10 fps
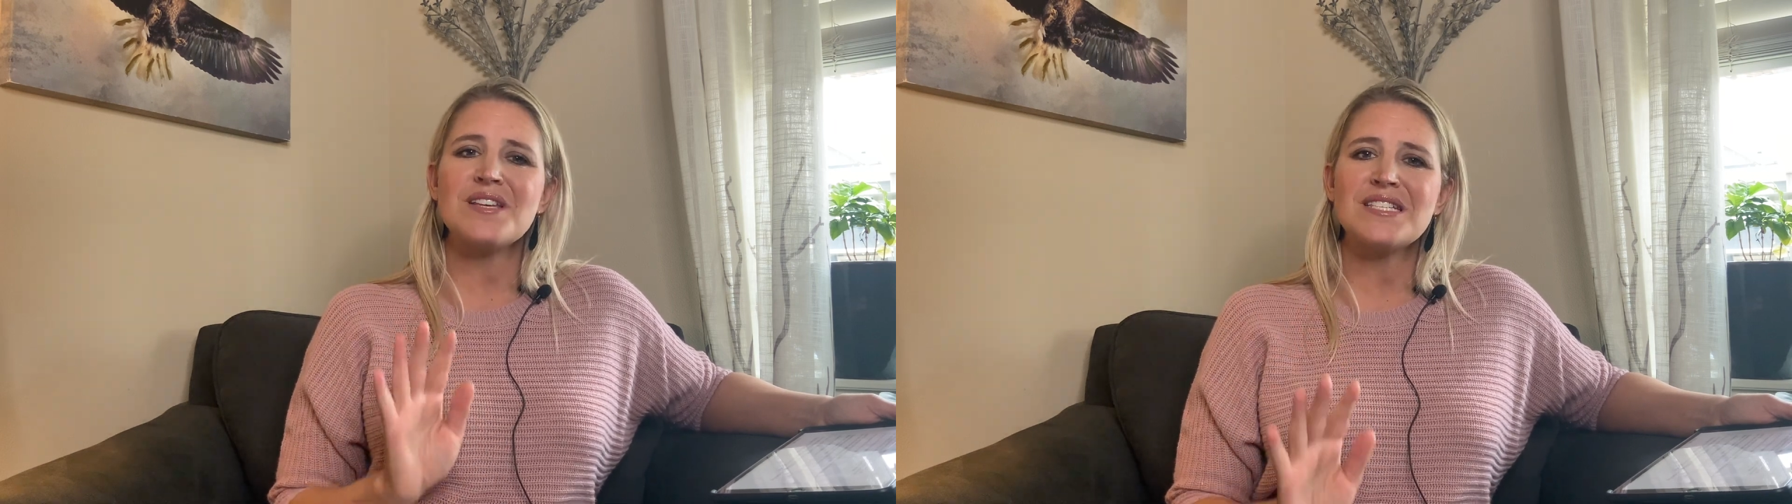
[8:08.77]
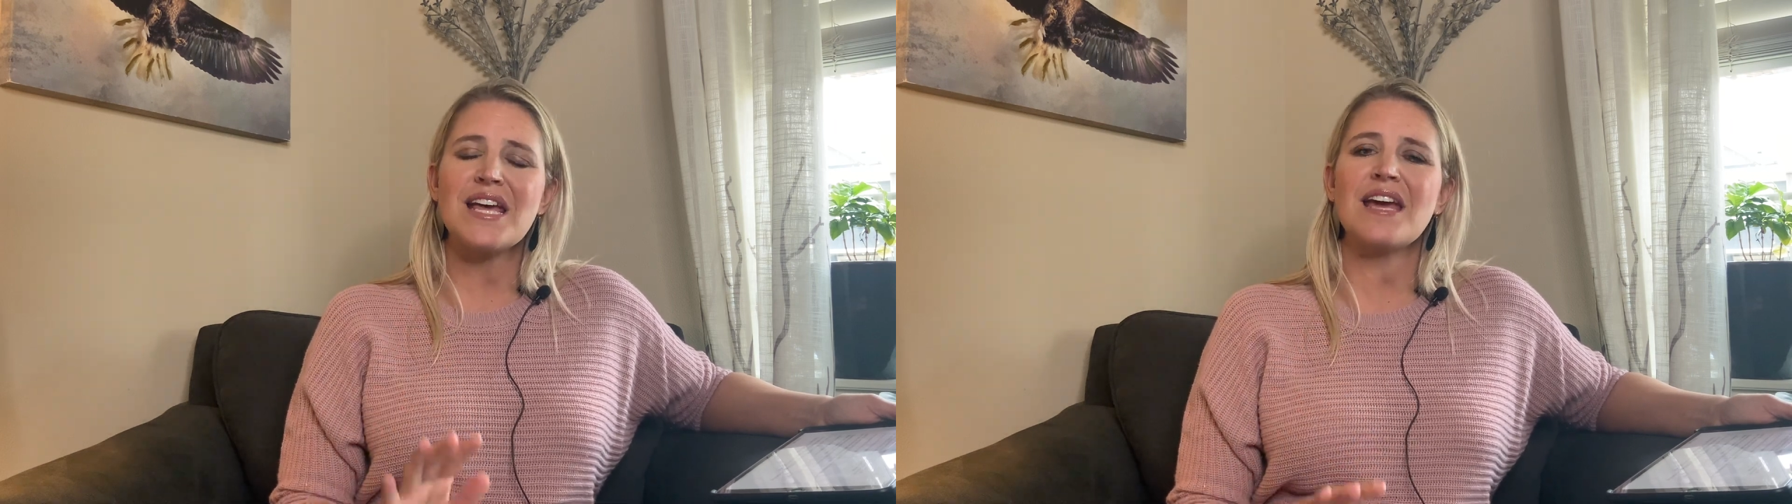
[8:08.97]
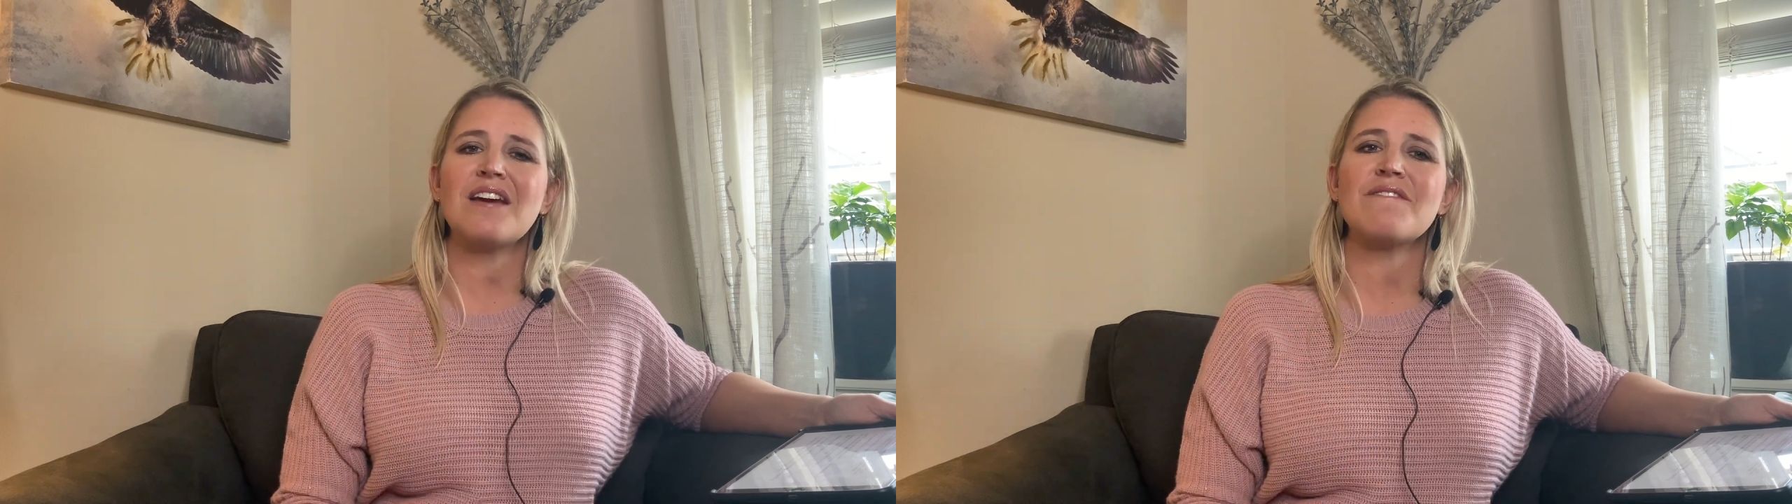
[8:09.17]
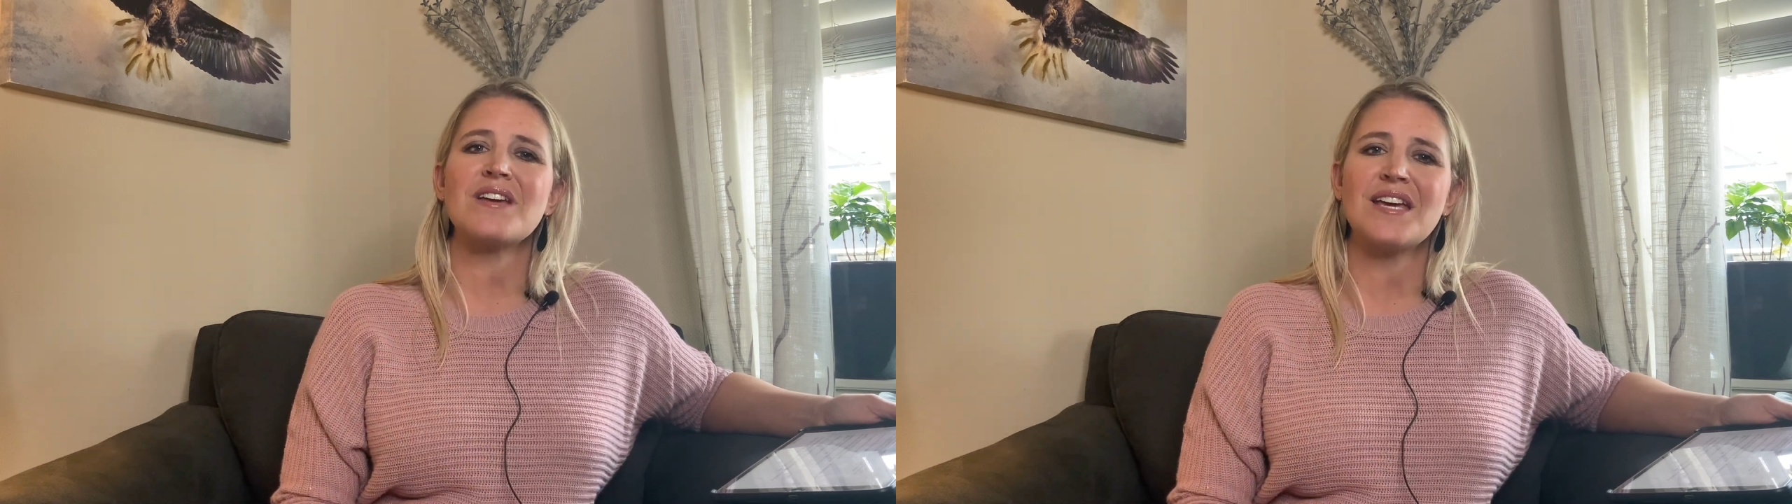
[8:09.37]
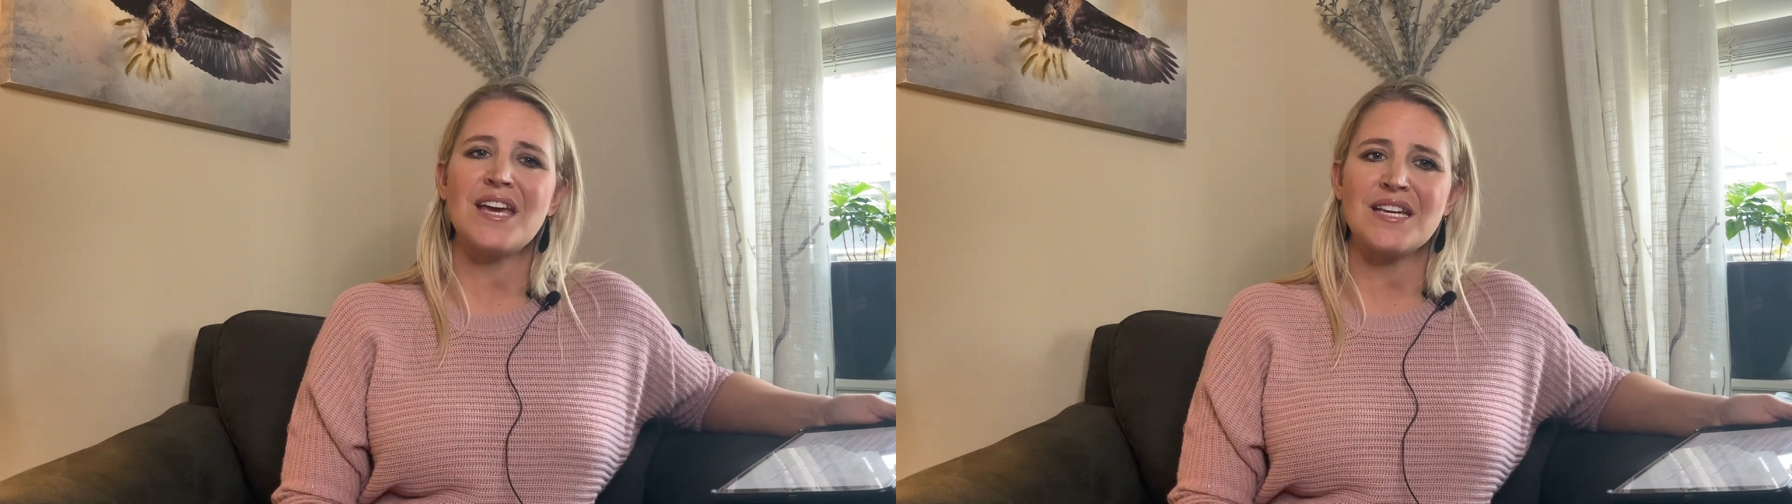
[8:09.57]
sake of the
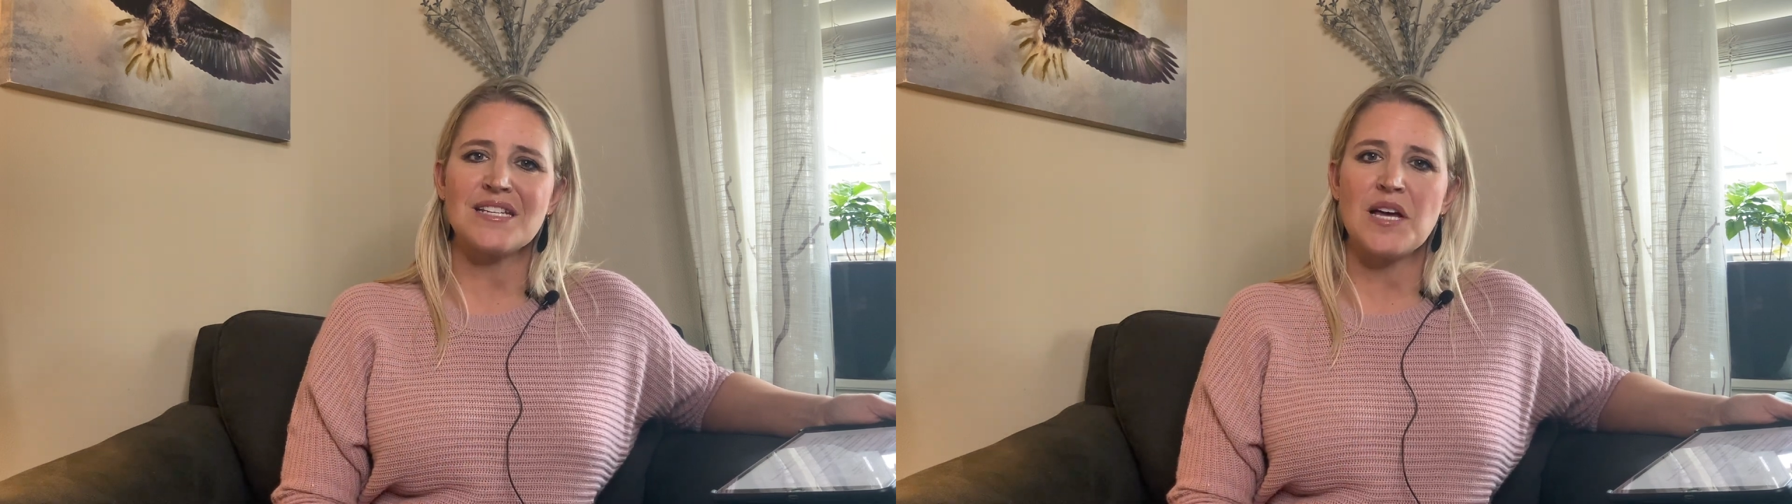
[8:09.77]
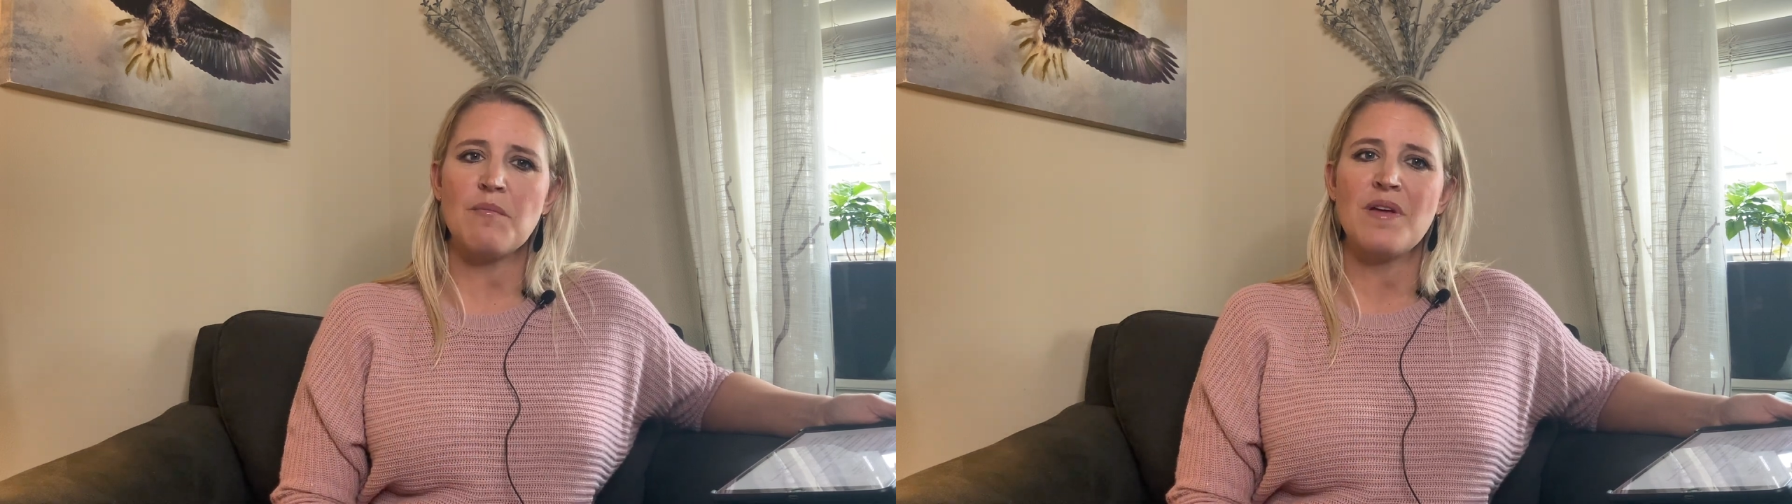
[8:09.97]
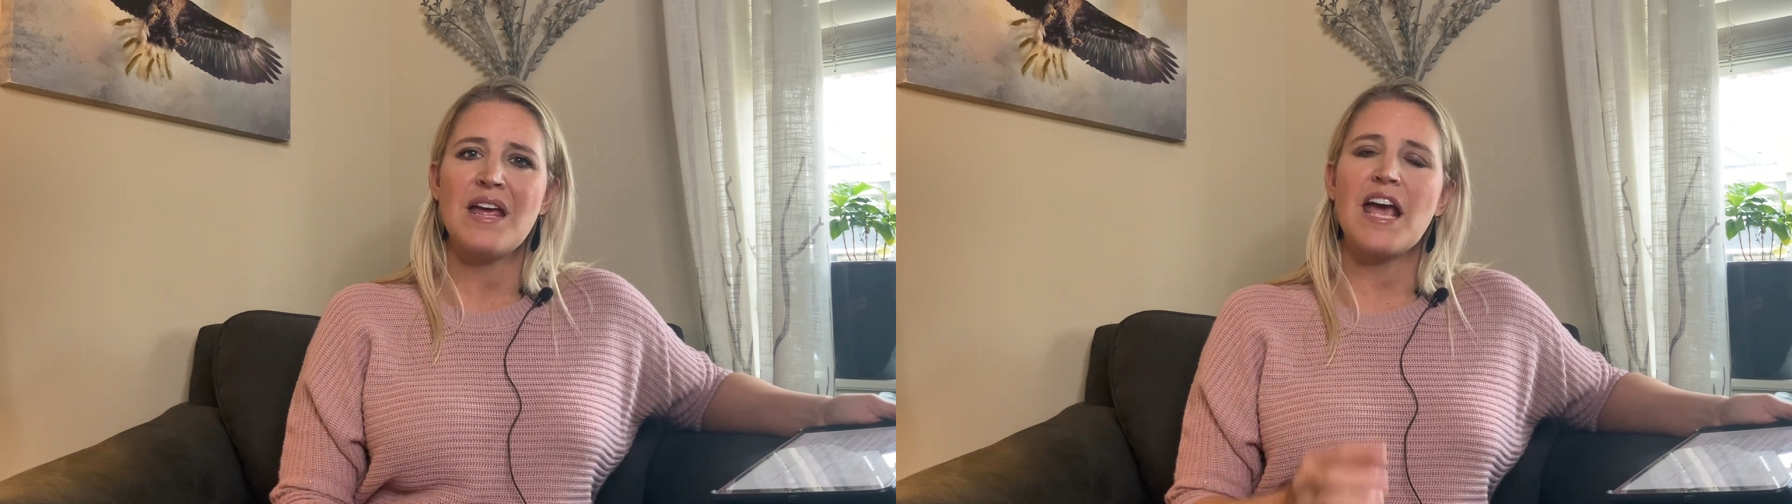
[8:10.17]
kingdom